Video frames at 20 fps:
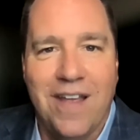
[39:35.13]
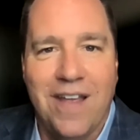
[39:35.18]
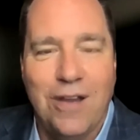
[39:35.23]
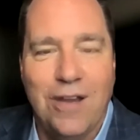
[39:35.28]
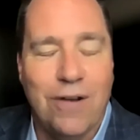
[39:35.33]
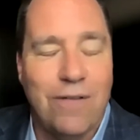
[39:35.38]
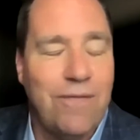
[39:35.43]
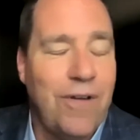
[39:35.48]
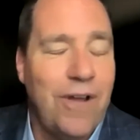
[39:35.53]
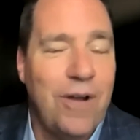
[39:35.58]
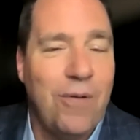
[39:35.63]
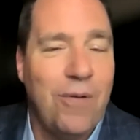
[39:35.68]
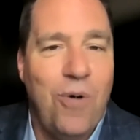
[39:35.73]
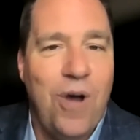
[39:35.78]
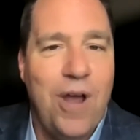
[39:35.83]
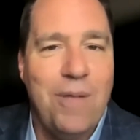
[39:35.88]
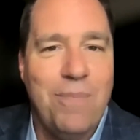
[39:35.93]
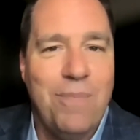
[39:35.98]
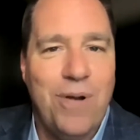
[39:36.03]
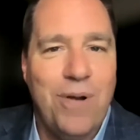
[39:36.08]
You're in front of
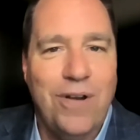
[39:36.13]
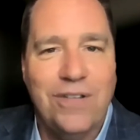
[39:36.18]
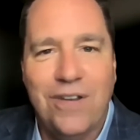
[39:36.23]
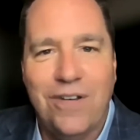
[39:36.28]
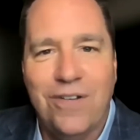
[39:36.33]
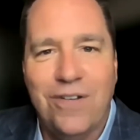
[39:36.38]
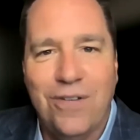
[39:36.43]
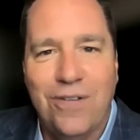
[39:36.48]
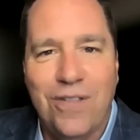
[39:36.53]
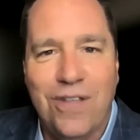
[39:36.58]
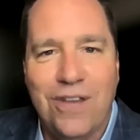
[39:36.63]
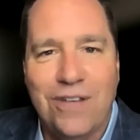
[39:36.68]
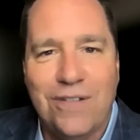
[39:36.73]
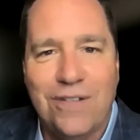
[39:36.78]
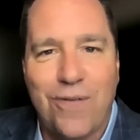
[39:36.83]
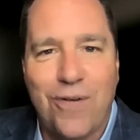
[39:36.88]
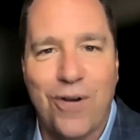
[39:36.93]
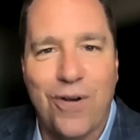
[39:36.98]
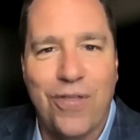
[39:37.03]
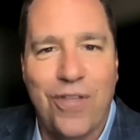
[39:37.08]
one person, do these
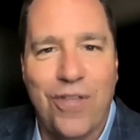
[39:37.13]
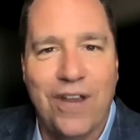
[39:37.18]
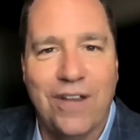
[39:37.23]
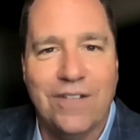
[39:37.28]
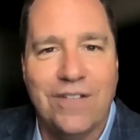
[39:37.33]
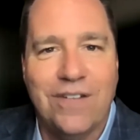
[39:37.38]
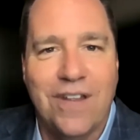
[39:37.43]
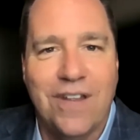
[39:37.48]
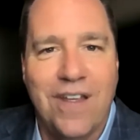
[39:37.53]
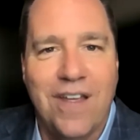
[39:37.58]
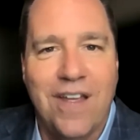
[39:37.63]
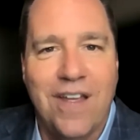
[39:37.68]
4 things.